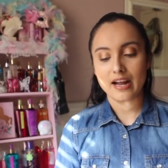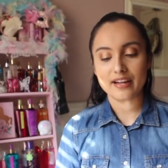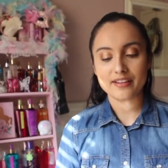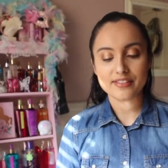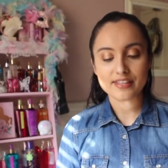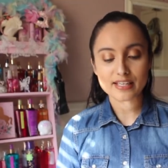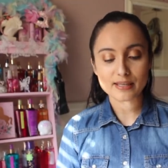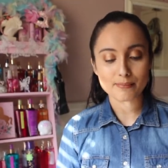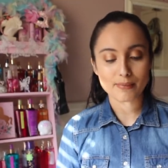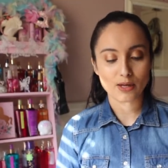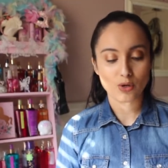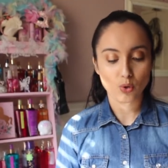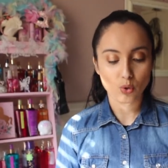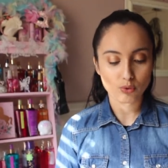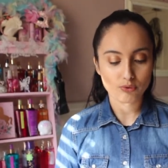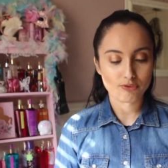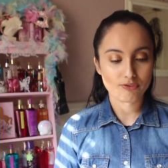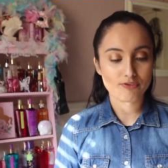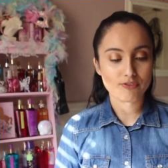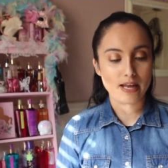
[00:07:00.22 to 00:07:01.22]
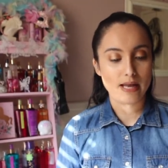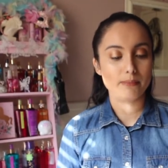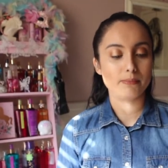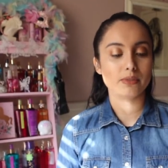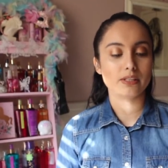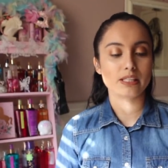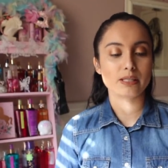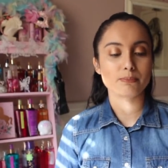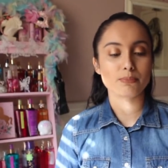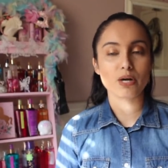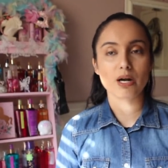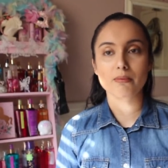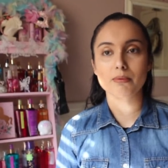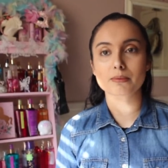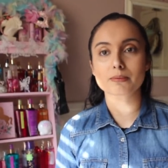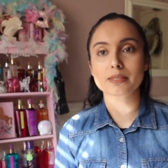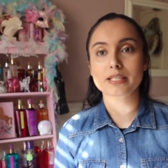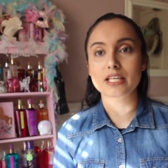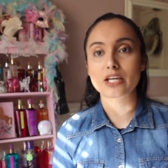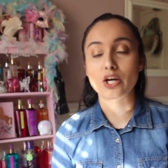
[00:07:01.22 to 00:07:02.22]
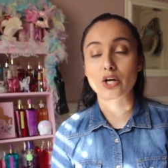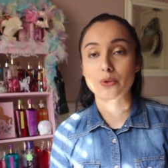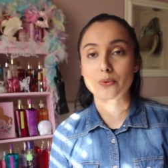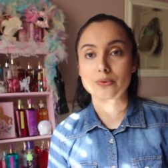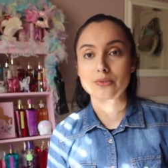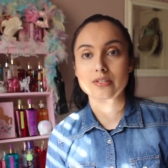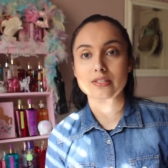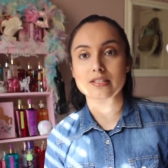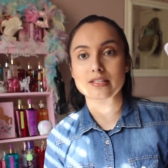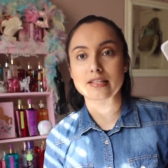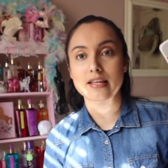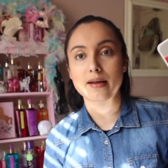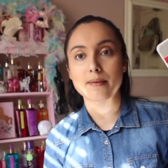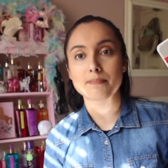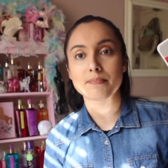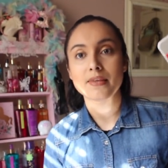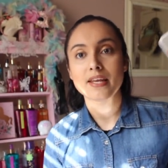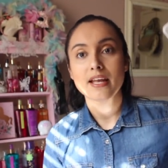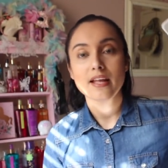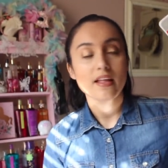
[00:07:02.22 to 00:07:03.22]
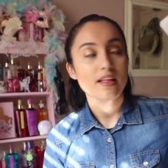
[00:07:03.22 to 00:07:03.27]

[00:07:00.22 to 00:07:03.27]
I think my whole family probably owns them.